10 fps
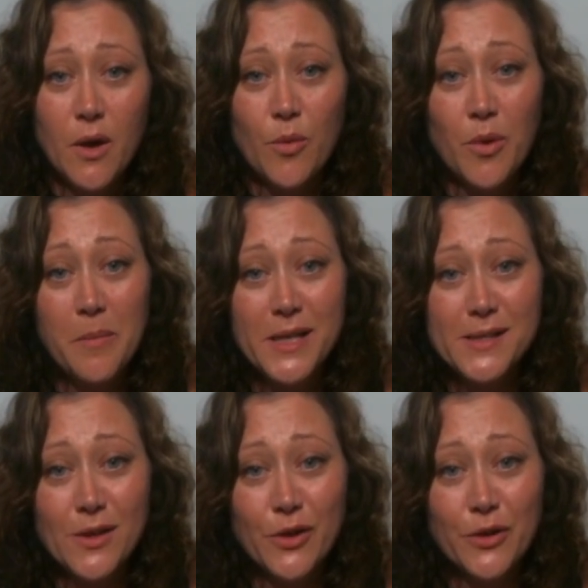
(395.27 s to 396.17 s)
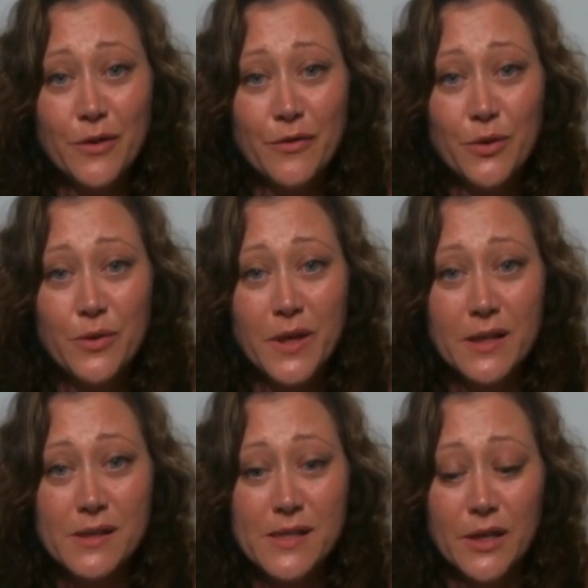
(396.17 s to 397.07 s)
we're meant to learn a few
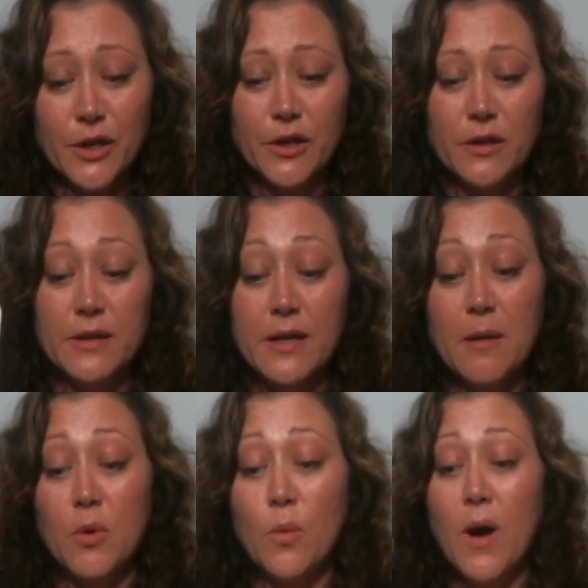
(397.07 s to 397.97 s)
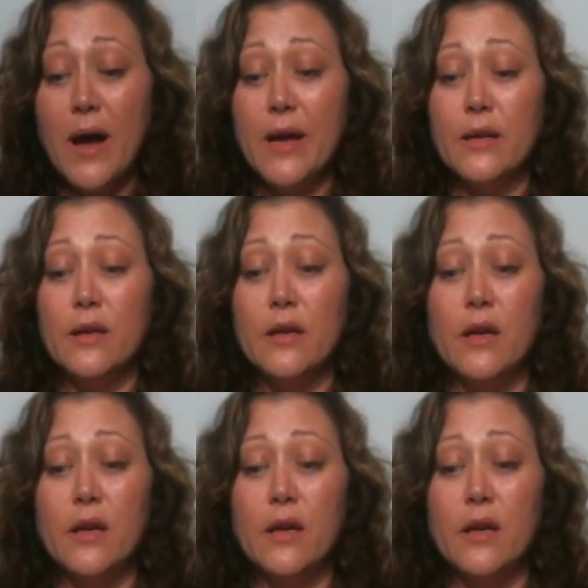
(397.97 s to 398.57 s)
things here. Number one,